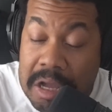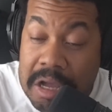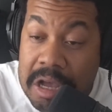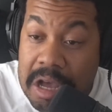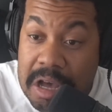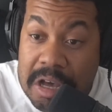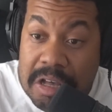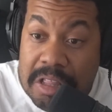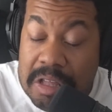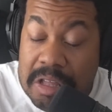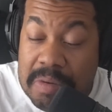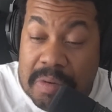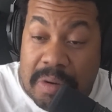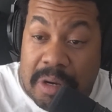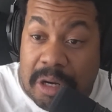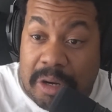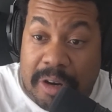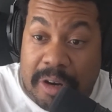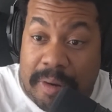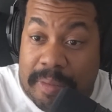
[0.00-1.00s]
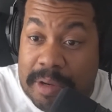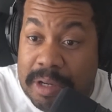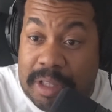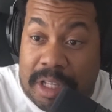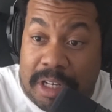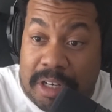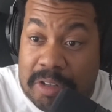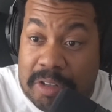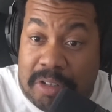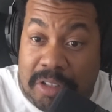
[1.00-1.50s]
oh, they were a criminal,
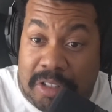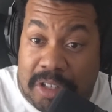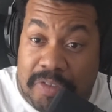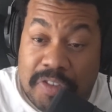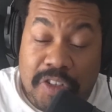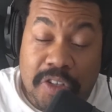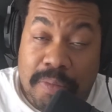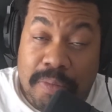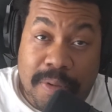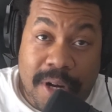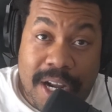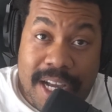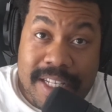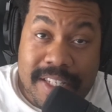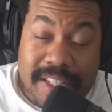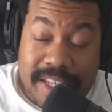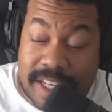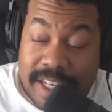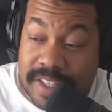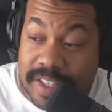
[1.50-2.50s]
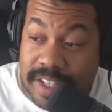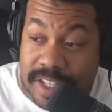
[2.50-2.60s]
they don't deserve due process,